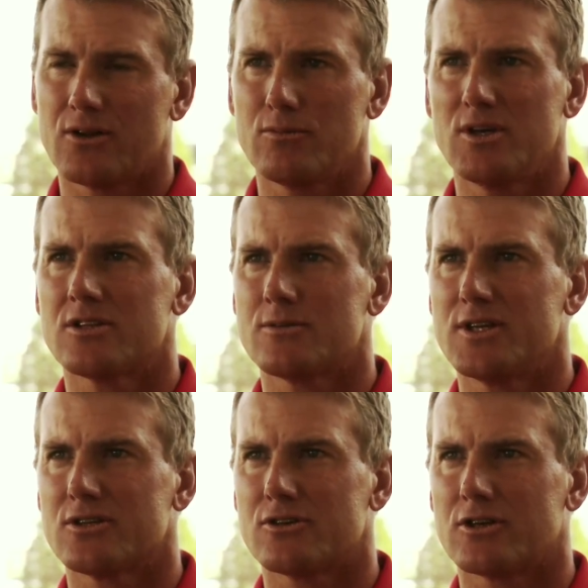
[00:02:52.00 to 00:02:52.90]
down on the
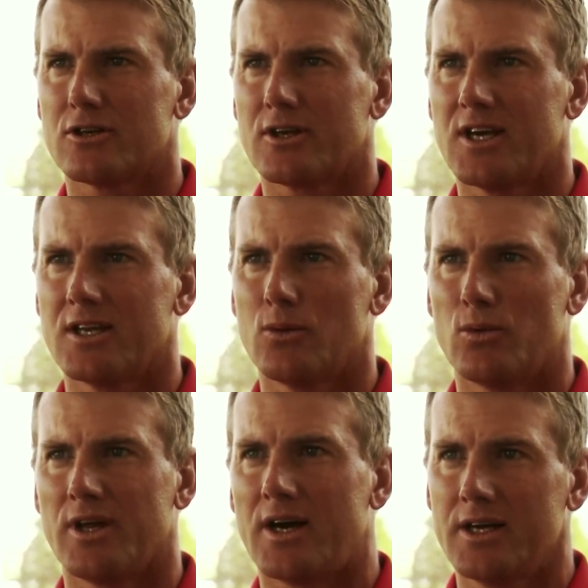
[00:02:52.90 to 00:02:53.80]
intermediate target again,
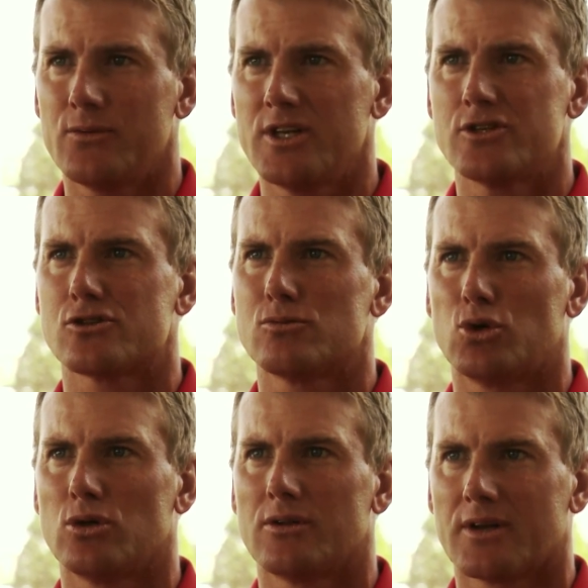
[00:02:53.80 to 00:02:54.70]
and when the eye reaches the
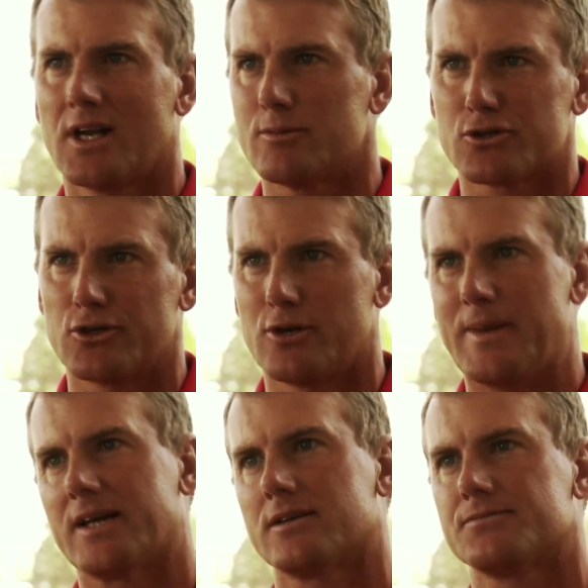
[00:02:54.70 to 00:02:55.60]
ball, the club is going to
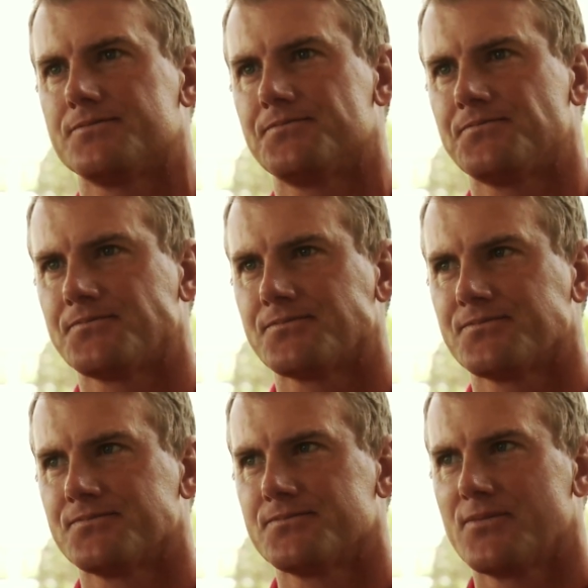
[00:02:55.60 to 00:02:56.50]
go back.
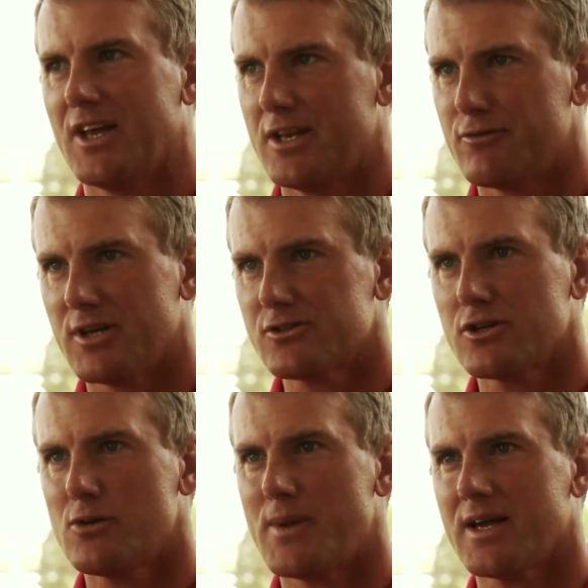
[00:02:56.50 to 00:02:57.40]
And if it
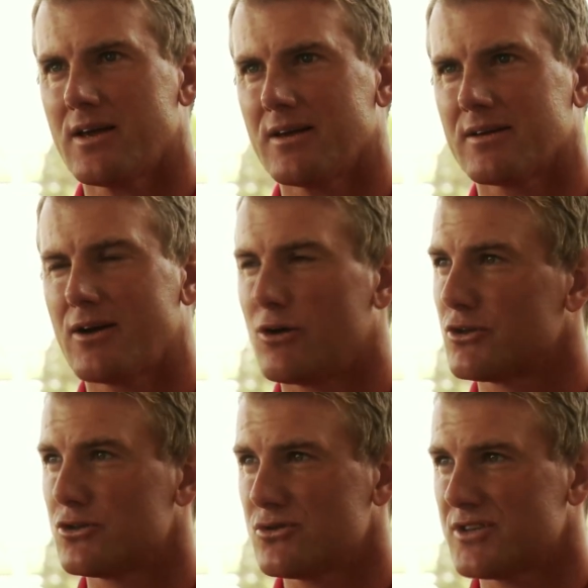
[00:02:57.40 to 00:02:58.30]
doesn't go back,
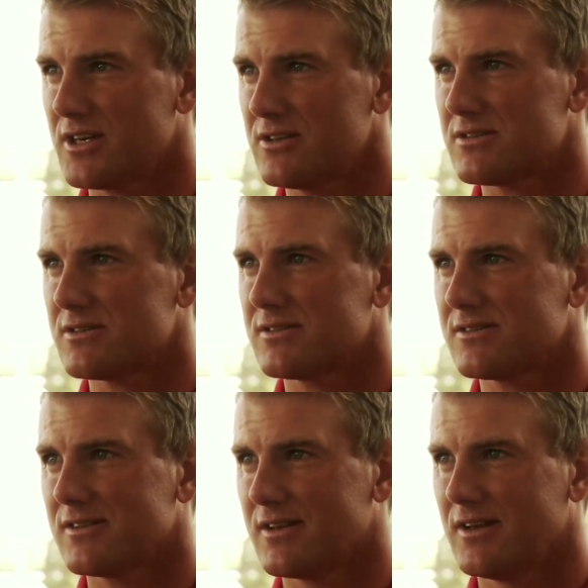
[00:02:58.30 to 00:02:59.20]
after two seconds,
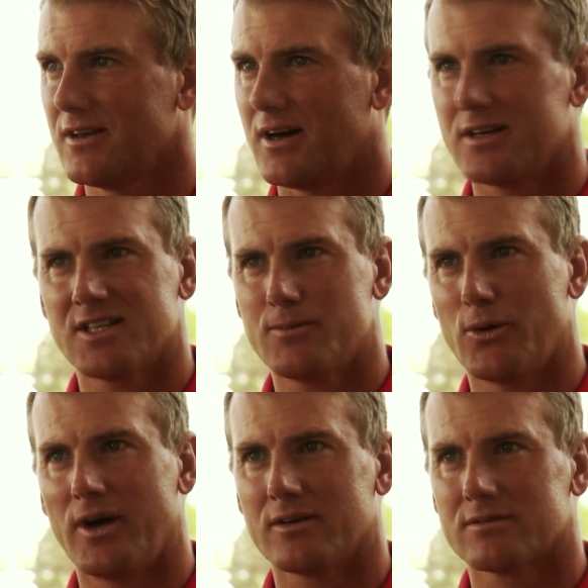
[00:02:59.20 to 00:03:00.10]
I step
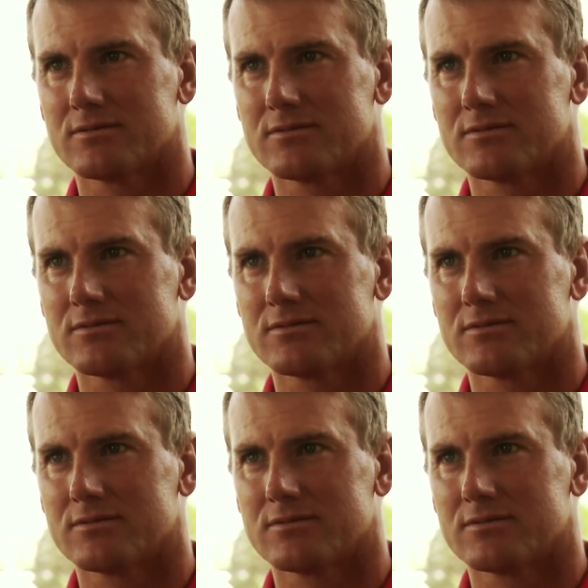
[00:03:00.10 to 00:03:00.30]
away.